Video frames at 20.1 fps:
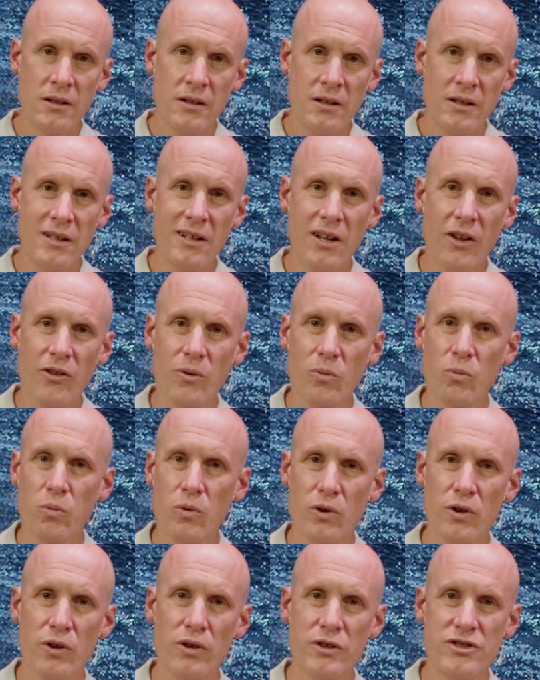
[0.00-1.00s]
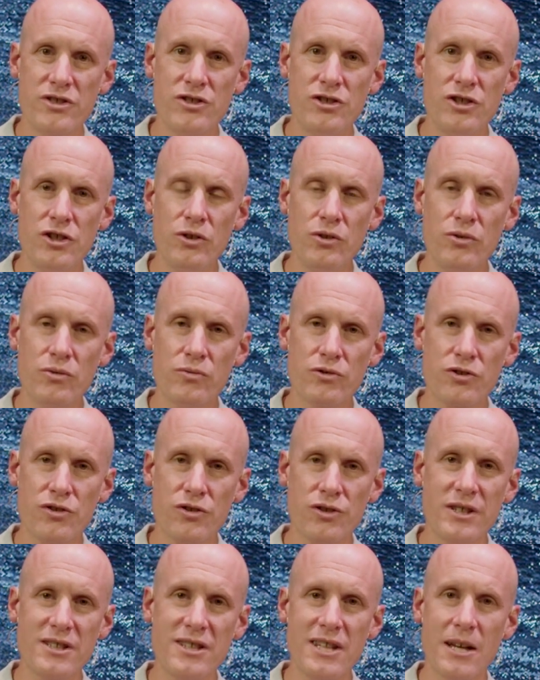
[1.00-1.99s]
In other words, do you
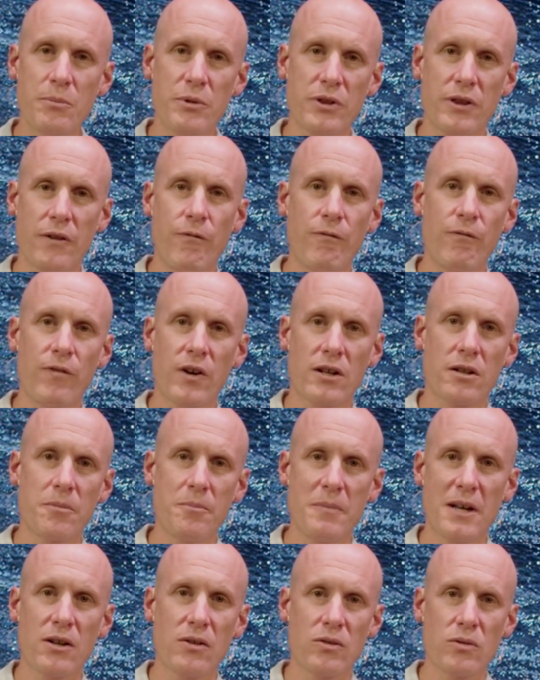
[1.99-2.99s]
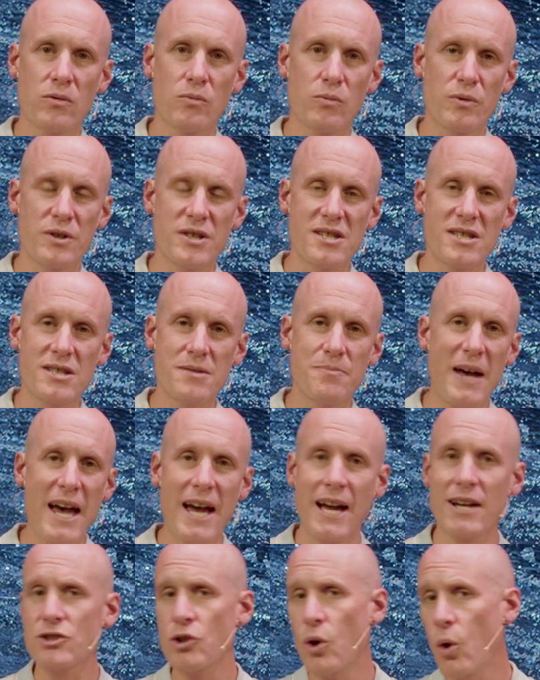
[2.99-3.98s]
treat them with a fundamental
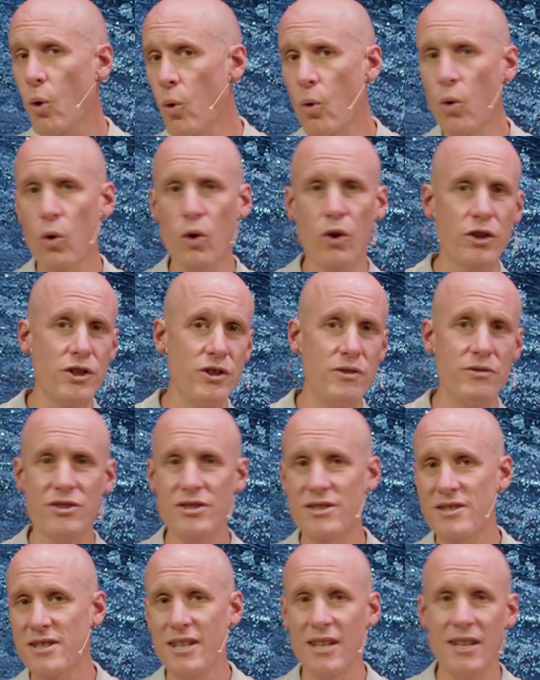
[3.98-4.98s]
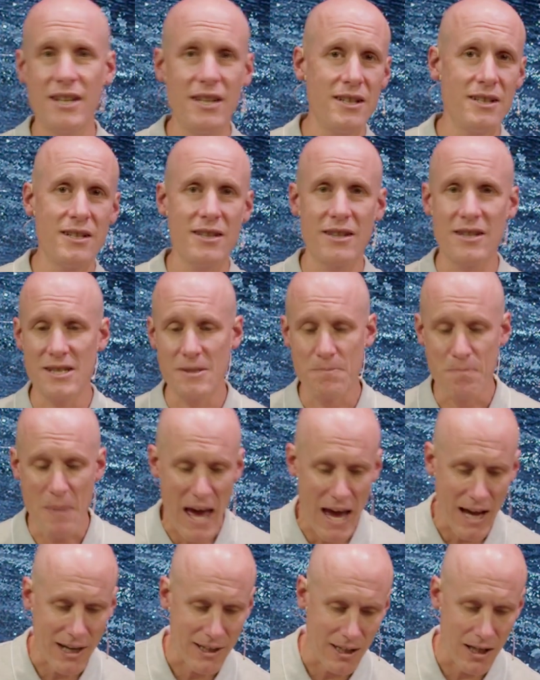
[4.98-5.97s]
respect or do you just get into this
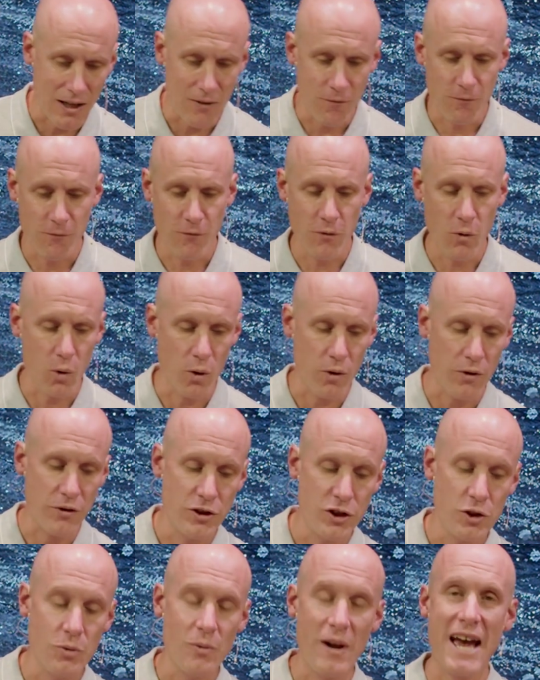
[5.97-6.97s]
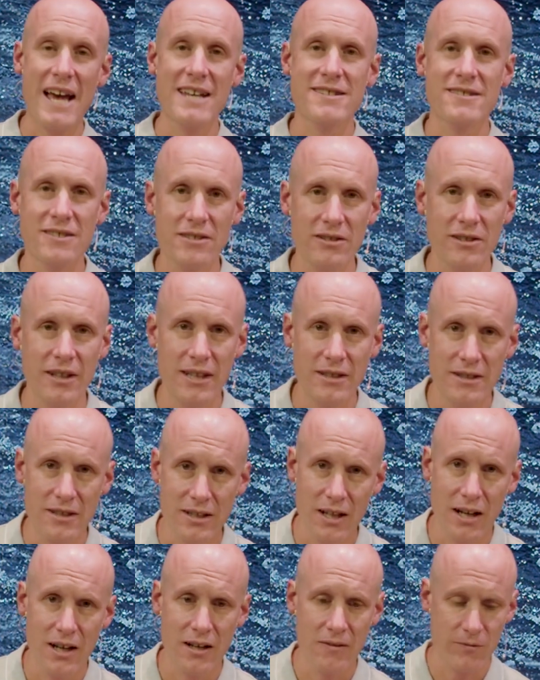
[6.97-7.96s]
back and forth? Do you escalate the
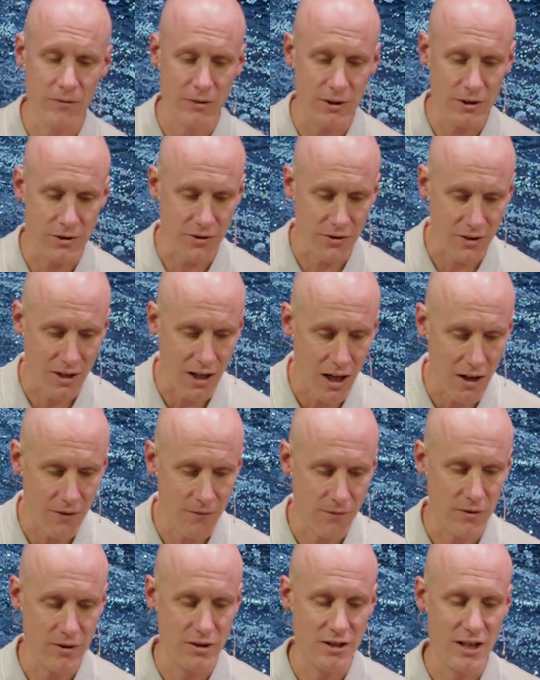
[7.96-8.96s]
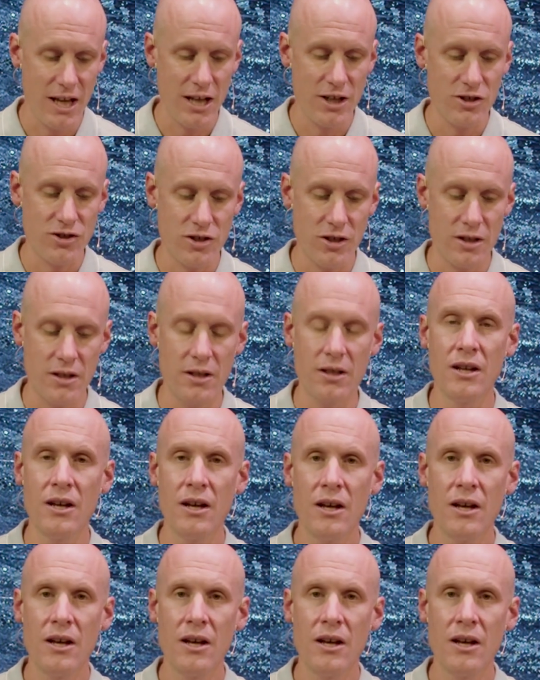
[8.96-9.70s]
conflict or the confrontation